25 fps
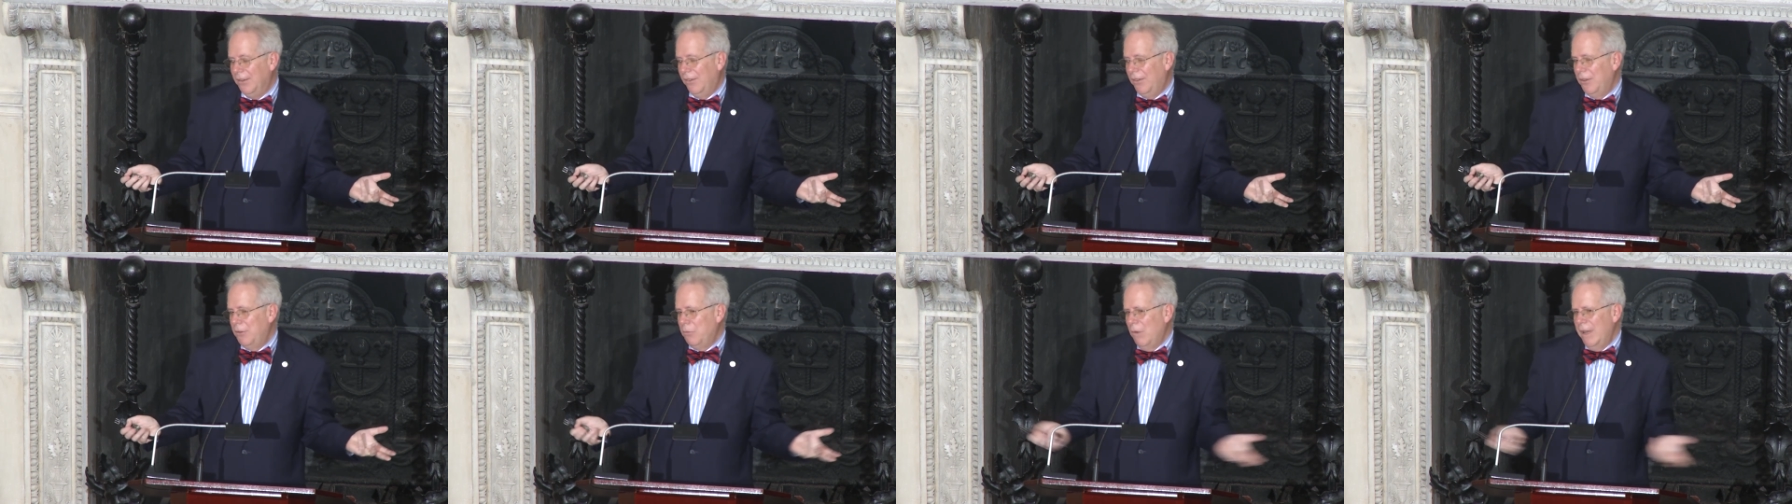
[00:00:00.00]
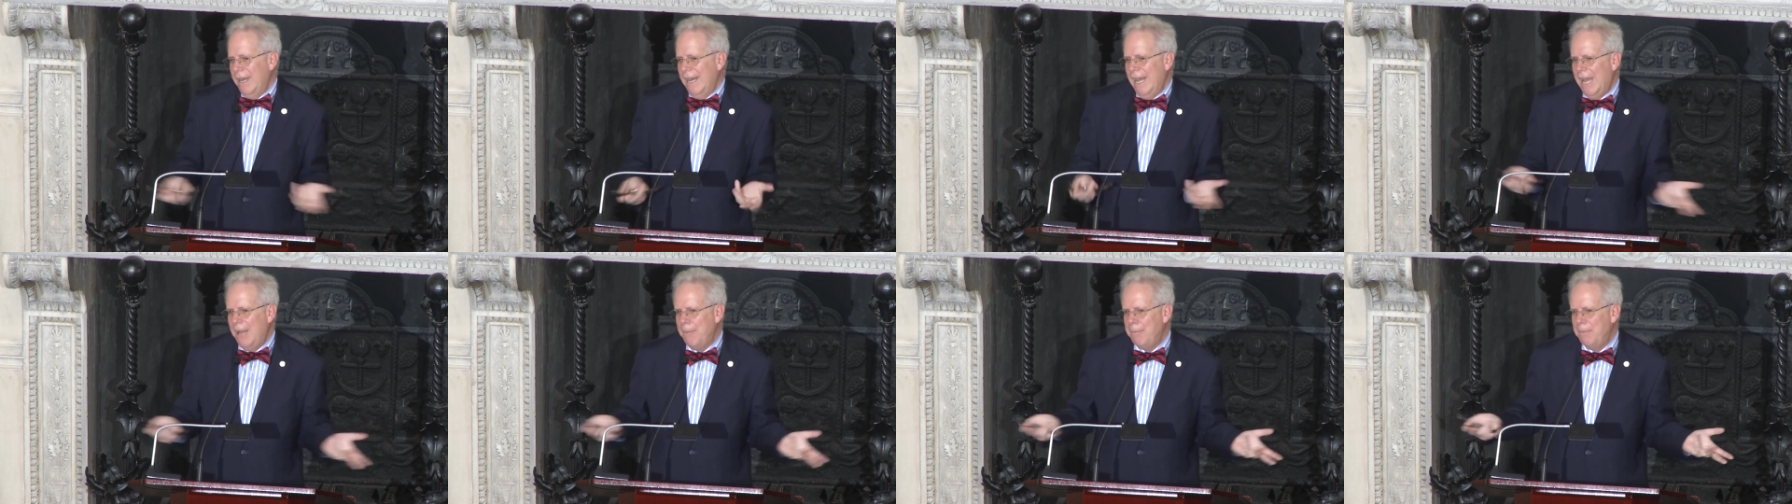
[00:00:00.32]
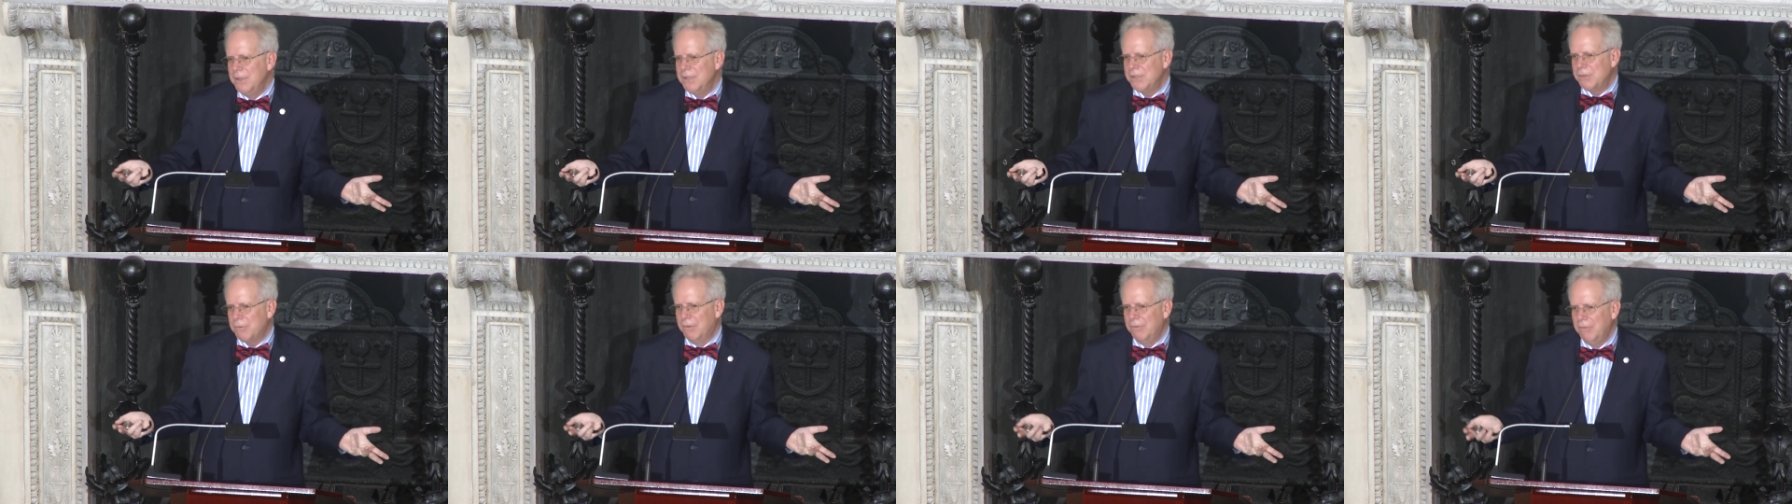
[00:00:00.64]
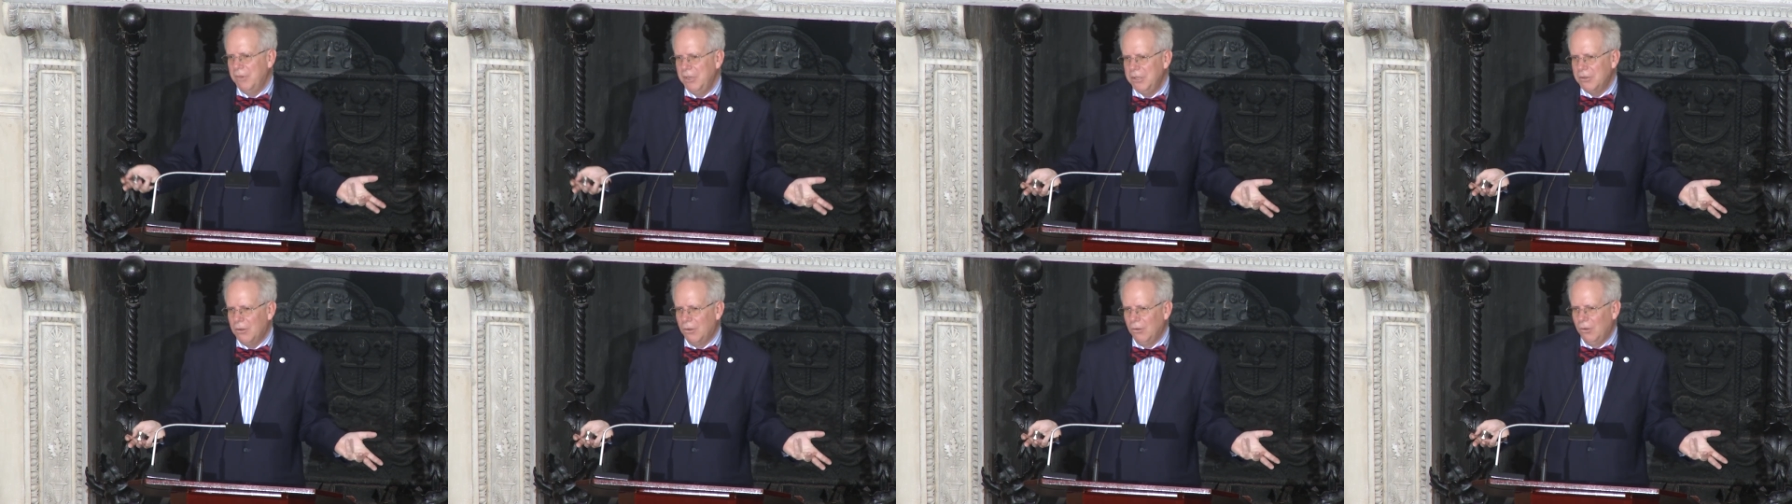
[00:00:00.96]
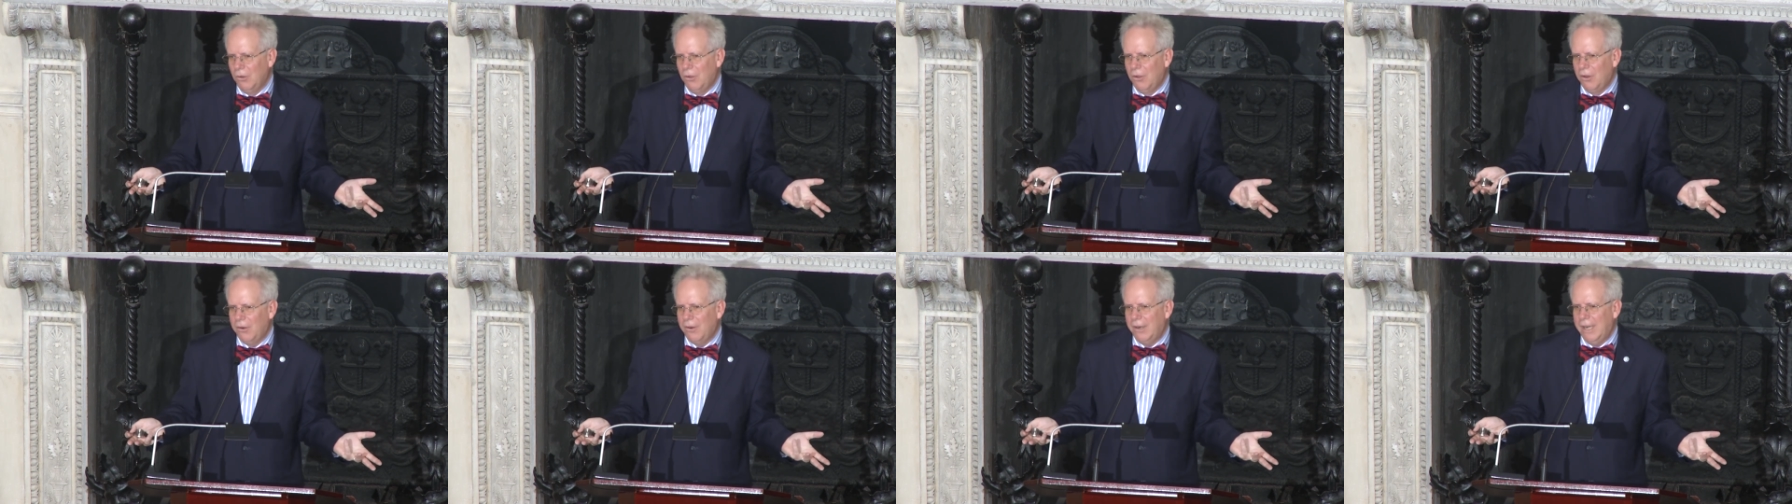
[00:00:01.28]
says, what happens when we no
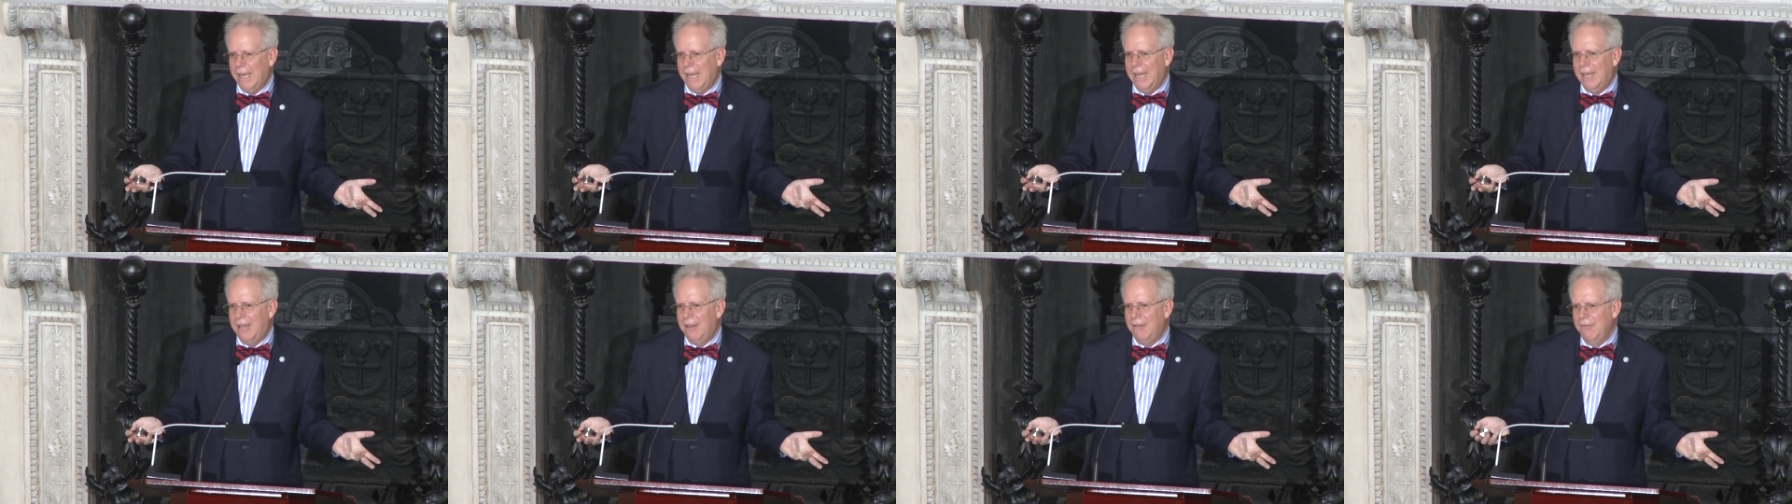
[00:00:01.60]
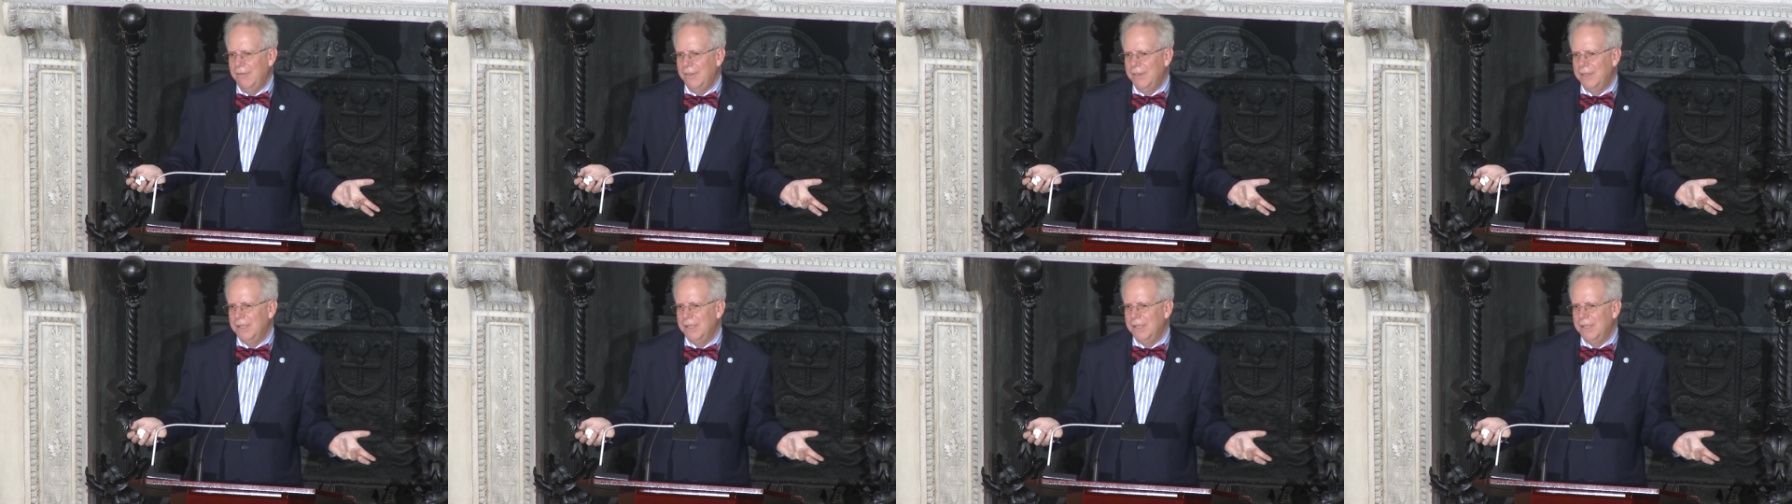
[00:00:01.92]
longer have